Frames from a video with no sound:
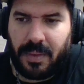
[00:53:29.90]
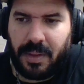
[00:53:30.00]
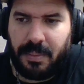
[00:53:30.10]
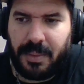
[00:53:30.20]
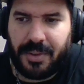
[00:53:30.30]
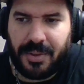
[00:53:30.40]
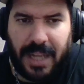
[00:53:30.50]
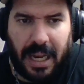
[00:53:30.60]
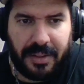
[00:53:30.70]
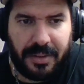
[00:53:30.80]
Mr.
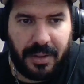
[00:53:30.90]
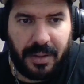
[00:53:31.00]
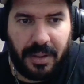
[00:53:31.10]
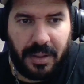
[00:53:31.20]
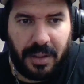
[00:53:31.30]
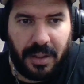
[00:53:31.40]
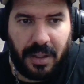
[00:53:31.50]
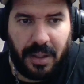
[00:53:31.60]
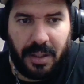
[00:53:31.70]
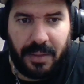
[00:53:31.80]
Sachs
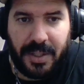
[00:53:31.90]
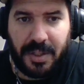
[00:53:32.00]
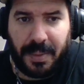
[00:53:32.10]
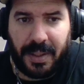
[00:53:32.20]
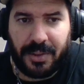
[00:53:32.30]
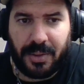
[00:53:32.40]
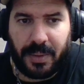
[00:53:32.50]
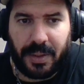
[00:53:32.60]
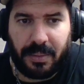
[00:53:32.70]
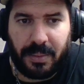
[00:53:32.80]
responds
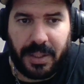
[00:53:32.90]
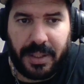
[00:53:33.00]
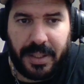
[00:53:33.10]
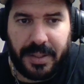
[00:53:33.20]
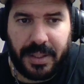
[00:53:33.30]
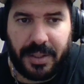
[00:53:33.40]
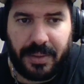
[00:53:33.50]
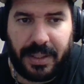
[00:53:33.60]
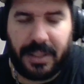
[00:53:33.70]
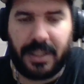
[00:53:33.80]
with rook d6,
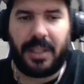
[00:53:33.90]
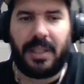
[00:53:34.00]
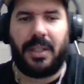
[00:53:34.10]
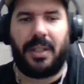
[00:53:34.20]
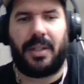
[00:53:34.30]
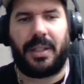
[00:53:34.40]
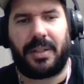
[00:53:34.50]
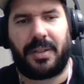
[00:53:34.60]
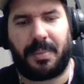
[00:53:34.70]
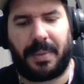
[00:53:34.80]
right? I guess
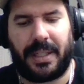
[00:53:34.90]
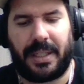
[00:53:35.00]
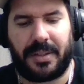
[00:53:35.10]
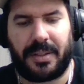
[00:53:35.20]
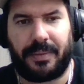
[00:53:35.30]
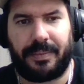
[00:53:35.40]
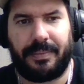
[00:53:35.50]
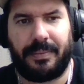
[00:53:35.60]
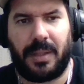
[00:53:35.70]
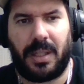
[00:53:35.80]
he's planning some
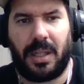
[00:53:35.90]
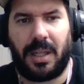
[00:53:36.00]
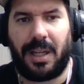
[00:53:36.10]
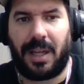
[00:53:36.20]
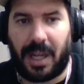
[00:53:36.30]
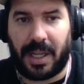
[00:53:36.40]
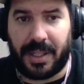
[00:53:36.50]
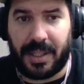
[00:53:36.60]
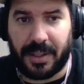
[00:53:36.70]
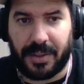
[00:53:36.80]

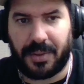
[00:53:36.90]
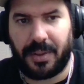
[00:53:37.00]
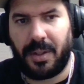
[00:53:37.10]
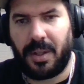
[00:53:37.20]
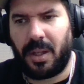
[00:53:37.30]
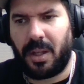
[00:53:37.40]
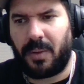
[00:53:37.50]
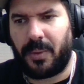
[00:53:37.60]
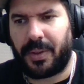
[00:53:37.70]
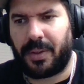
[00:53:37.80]
ideas
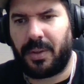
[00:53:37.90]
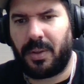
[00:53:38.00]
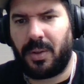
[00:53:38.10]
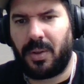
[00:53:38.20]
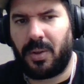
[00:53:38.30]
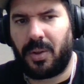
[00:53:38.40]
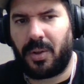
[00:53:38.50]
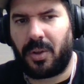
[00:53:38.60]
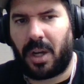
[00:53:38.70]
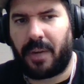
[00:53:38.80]
with
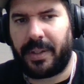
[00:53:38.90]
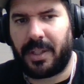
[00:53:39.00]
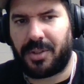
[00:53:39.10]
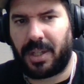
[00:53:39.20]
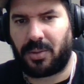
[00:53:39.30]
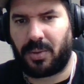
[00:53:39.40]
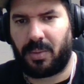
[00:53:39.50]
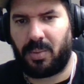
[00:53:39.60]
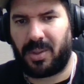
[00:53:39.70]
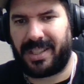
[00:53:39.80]
covering the checks with
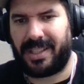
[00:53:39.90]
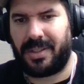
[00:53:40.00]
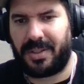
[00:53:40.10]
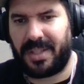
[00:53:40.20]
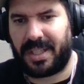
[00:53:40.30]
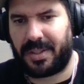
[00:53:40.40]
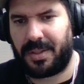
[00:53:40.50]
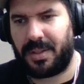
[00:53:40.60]
rook e6.